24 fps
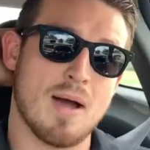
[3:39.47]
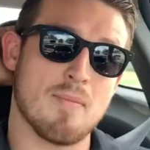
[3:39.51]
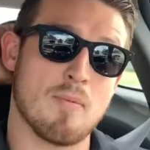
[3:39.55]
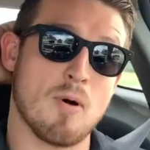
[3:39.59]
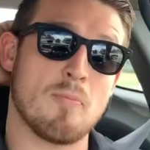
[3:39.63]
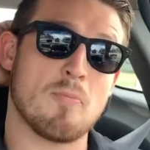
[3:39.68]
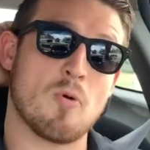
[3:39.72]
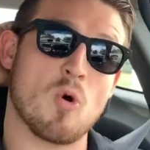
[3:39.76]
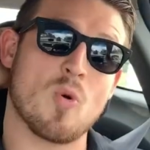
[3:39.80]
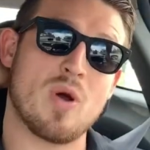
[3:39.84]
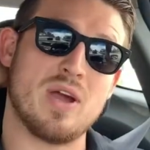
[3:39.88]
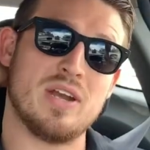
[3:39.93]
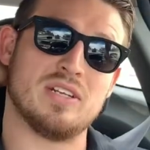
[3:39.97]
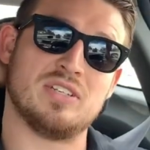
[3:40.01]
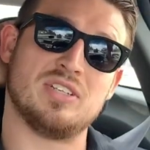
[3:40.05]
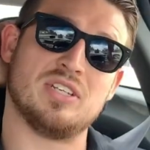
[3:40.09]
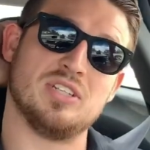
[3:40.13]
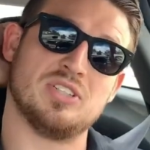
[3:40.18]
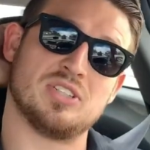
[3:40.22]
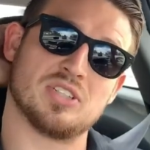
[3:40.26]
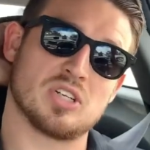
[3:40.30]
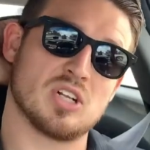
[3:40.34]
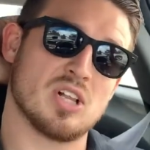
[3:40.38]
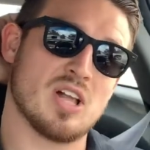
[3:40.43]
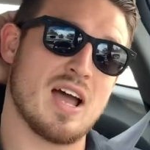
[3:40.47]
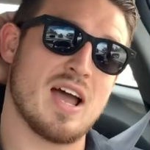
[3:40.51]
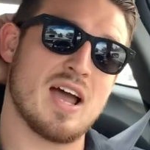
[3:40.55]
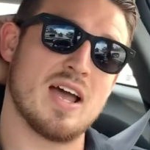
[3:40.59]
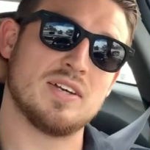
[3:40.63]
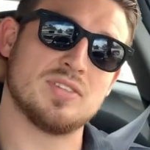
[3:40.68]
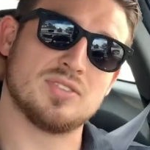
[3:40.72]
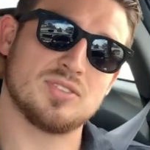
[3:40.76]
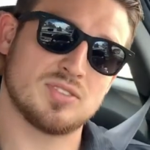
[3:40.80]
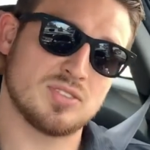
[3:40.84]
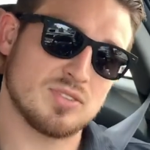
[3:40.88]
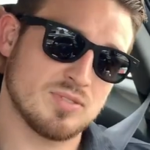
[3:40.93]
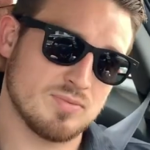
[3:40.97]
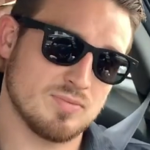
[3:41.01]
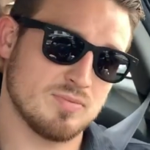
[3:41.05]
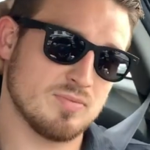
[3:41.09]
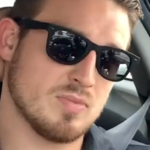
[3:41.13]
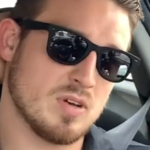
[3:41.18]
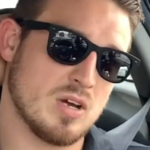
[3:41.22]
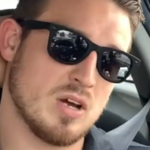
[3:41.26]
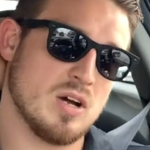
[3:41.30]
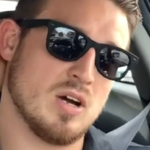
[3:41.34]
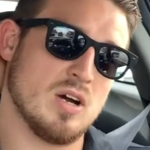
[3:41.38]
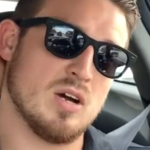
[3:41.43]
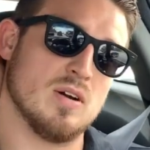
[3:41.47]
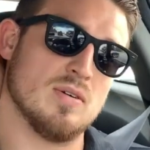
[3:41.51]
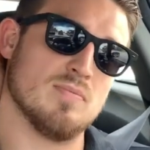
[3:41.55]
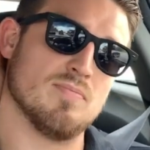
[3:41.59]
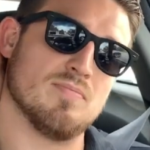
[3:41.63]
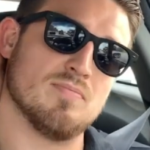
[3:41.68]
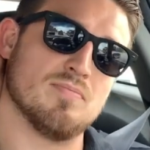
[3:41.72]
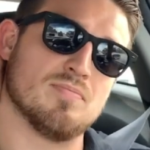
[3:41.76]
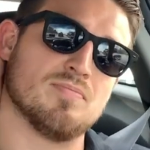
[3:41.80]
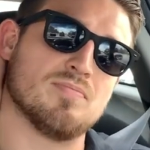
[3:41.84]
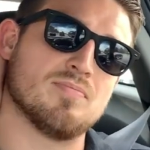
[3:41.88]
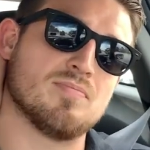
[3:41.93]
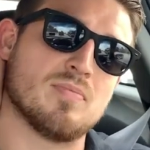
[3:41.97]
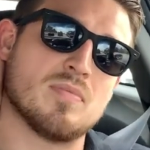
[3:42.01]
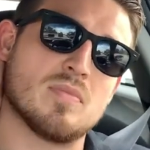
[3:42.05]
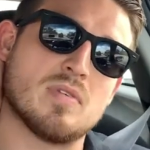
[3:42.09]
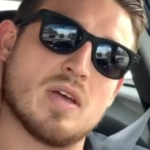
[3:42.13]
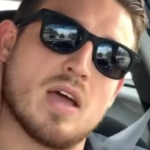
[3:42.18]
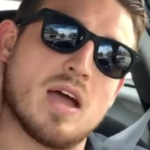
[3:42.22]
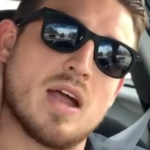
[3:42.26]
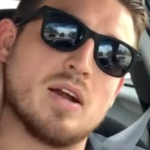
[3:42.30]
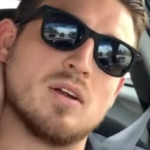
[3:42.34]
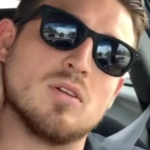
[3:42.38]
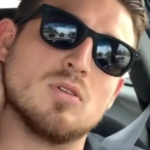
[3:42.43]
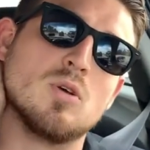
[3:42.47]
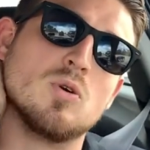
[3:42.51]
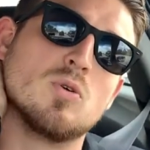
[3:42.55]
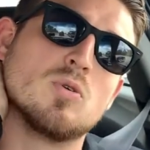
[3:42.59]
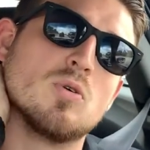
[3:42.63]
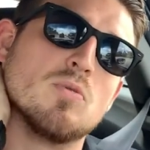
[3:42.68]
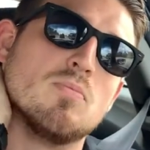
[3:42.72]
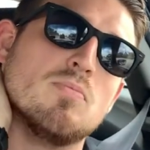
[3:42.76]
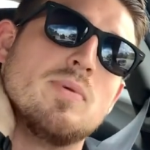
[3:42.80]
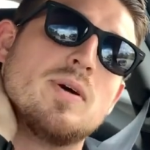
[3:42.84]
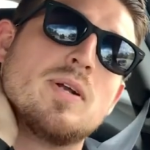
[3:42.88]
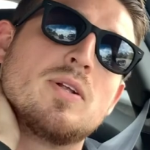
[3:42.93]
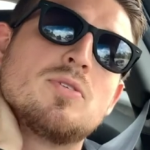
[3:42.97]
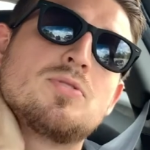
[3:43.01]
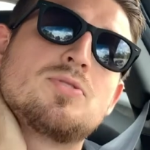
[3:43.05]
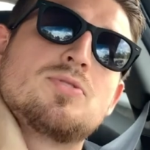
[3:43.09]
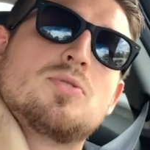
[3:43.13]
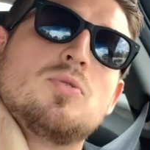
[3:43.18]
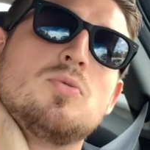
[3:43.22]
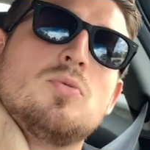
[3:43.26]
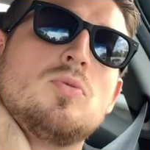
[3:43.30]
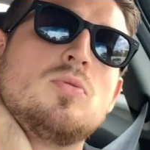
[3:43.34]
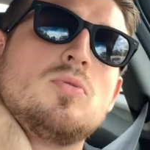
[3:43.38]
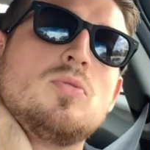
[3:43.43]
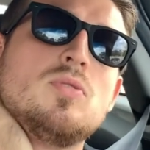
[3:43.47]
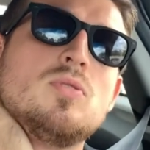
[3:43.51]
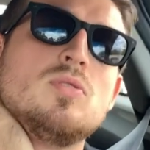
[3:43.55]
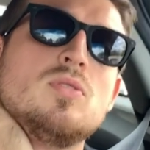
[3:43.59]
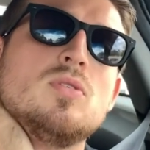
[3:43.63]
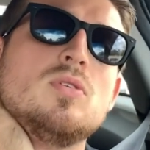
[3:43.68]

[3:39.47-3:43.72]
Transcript: I'm on my way to teach a class um, at a local middle school.